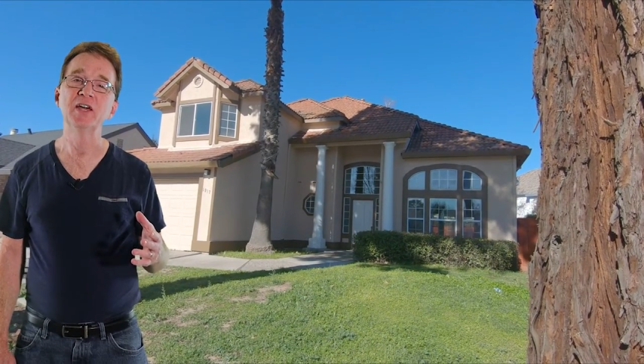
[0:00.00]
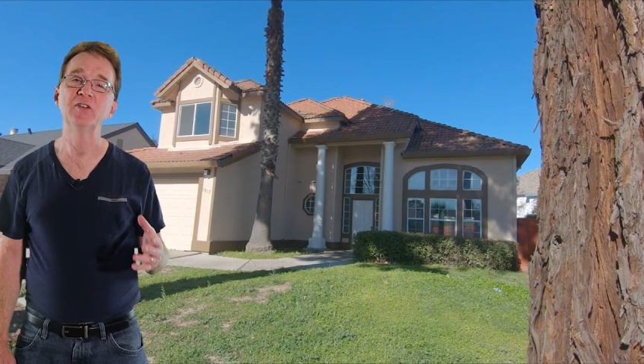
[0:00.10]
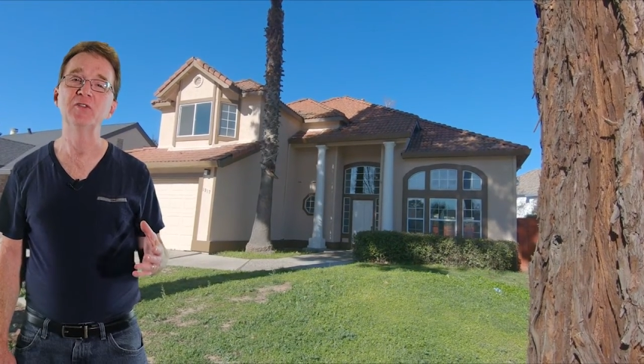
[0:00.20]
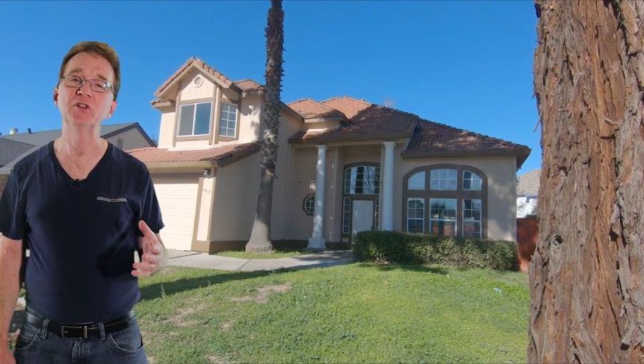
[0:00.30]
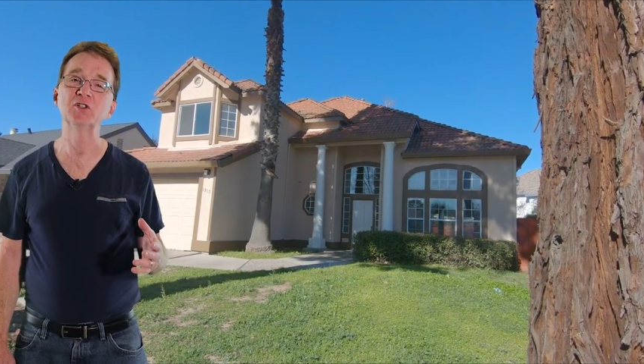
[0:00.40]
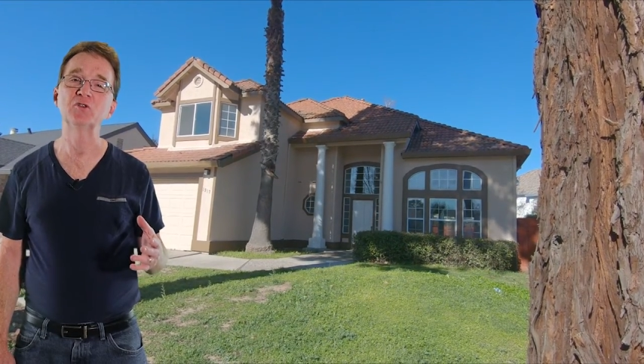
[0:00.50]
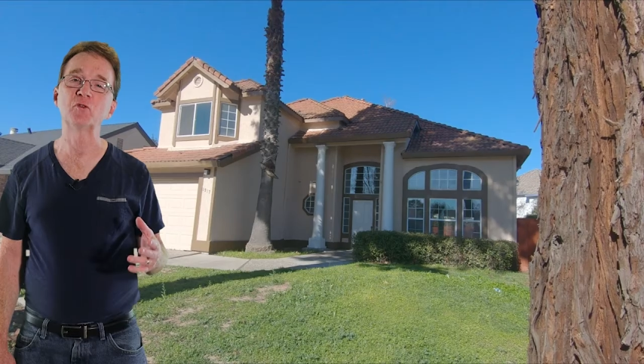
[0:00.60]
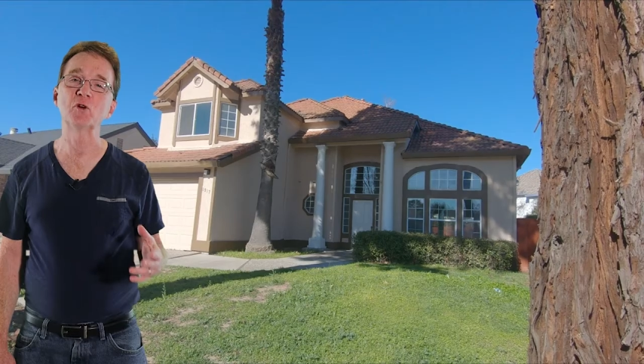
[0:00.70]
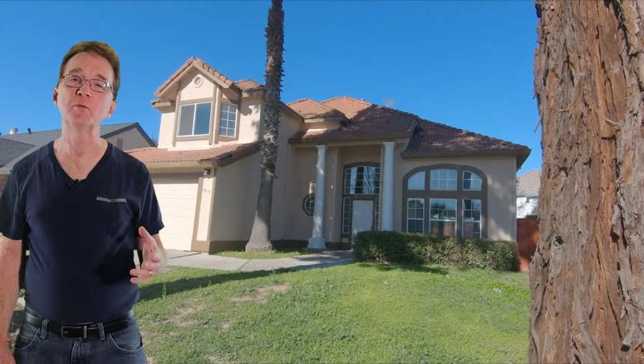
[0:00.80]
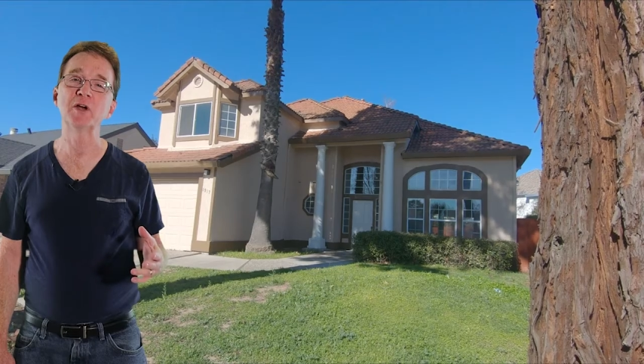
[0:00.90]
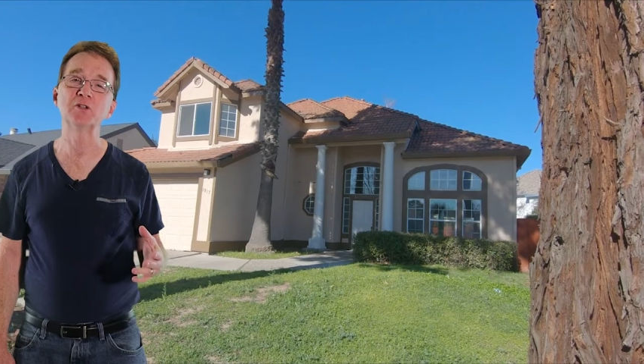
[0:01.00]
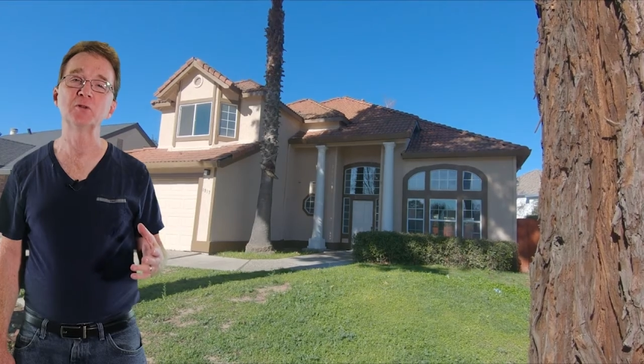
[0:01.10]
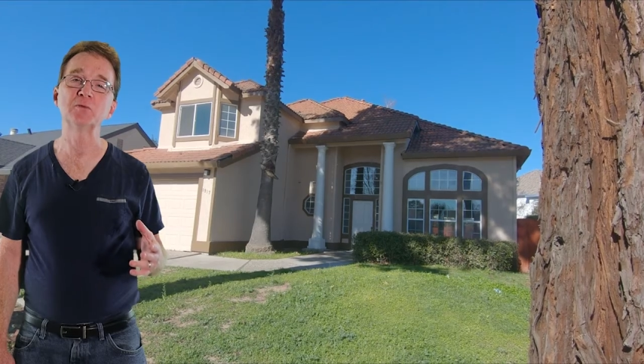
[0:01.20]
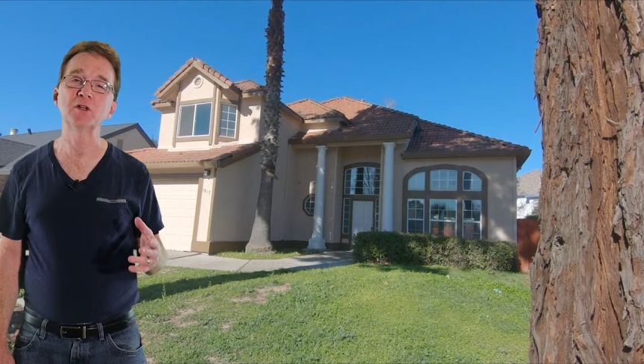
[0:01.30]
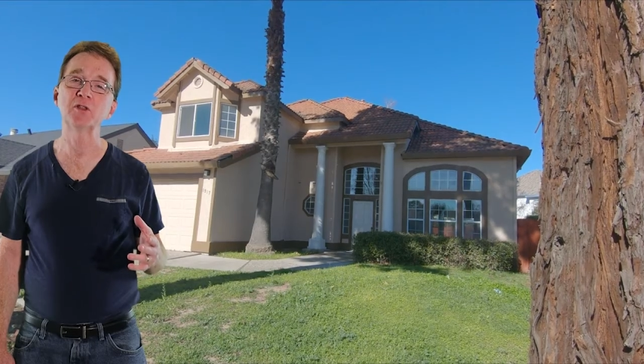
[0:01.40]
It features four
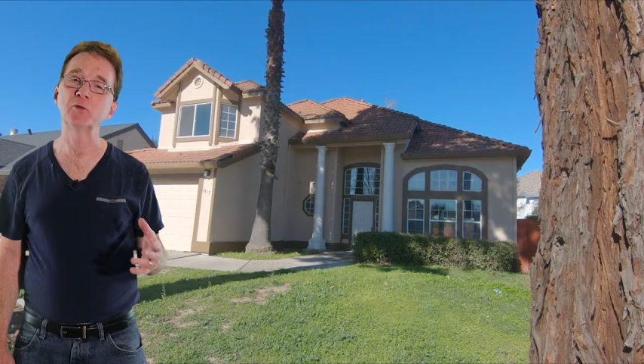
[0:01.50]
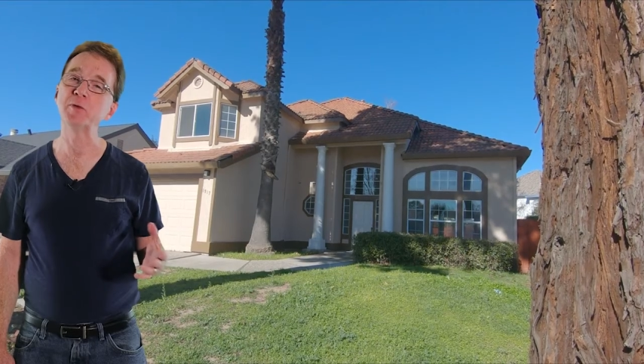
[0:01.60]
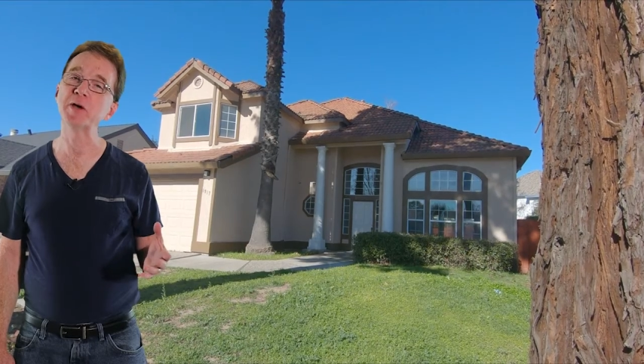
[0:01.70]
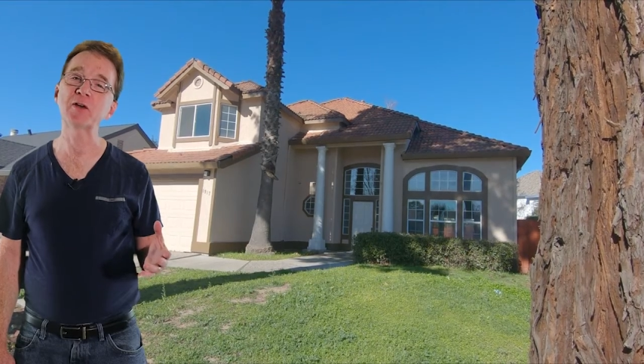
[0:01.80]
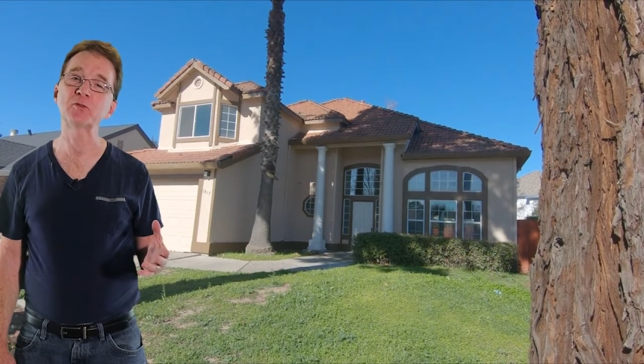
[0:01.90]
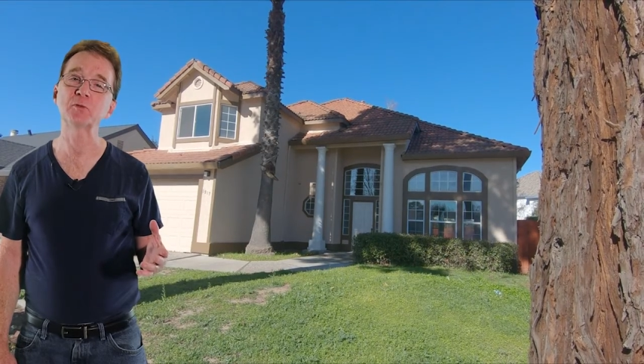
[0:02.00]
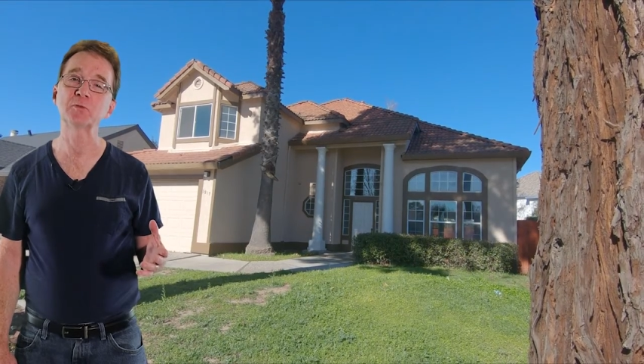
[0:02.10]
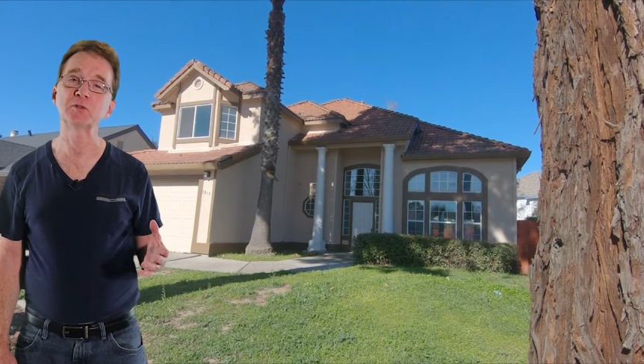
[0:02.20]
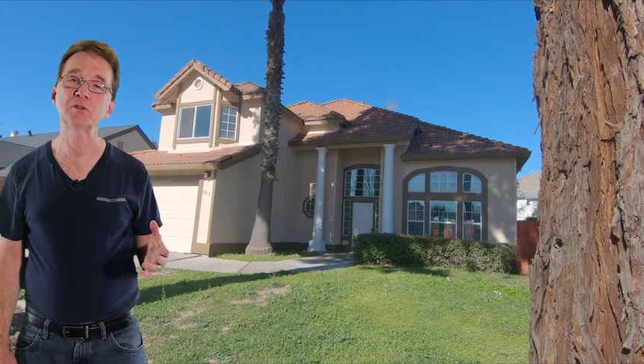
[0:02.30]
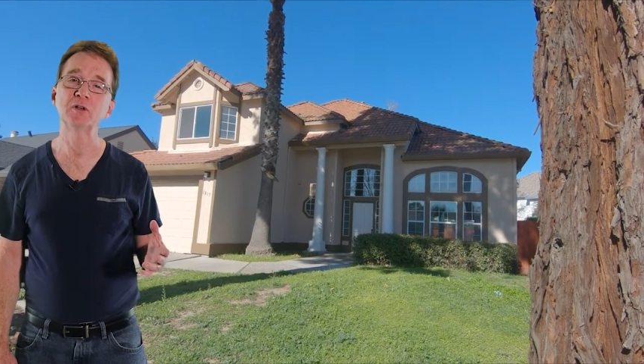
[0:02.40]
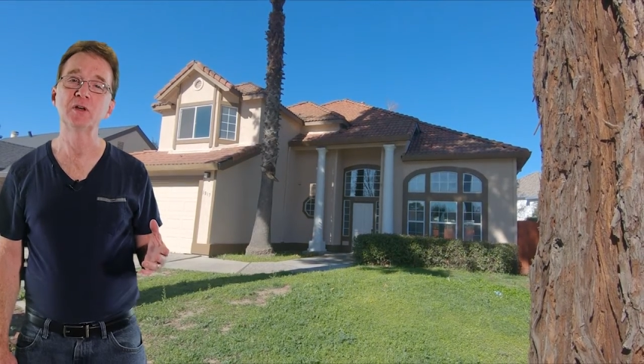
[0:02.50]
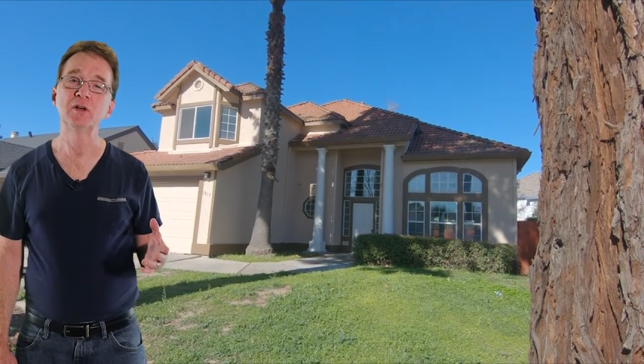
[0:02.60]
bedrooms and three bathrooms.